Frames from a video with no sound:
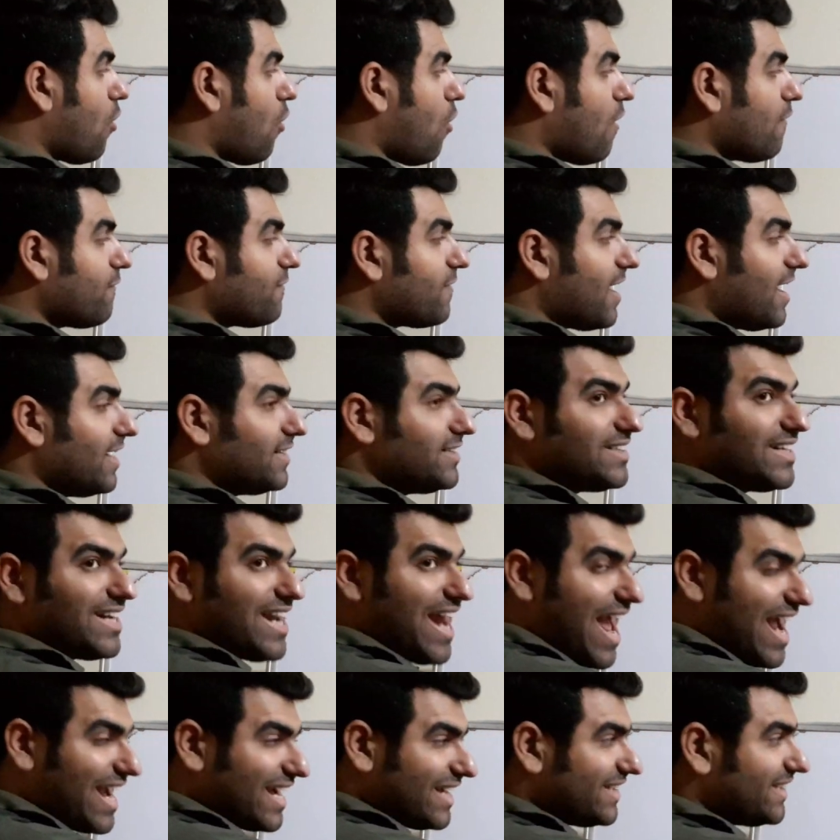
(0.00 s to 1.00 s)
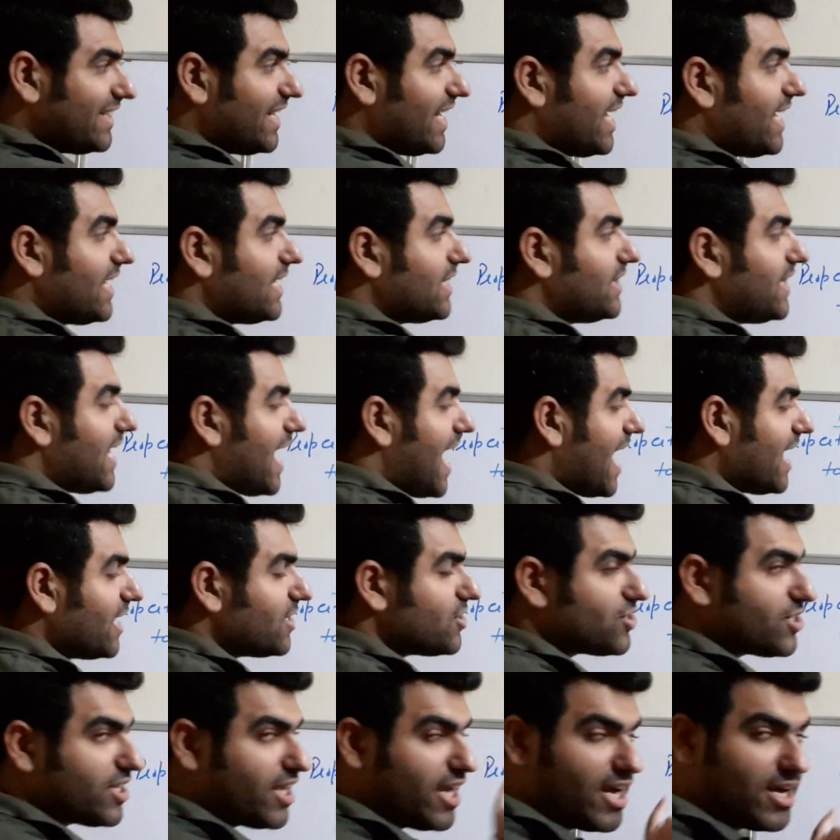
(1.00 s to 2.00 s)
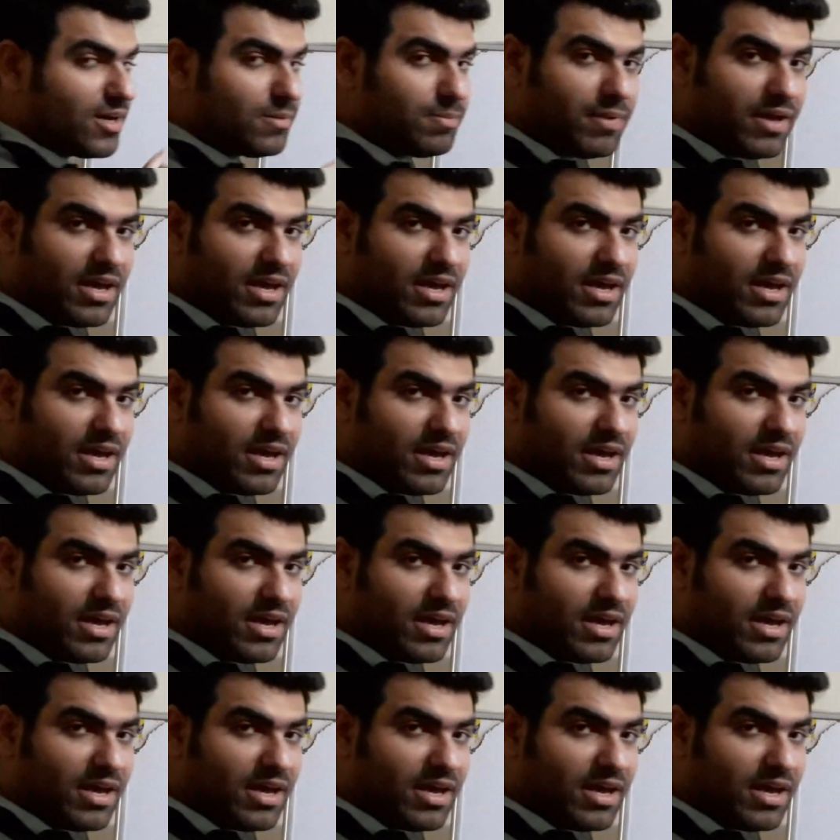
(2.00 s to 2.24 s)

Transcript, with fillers: of attracting that shared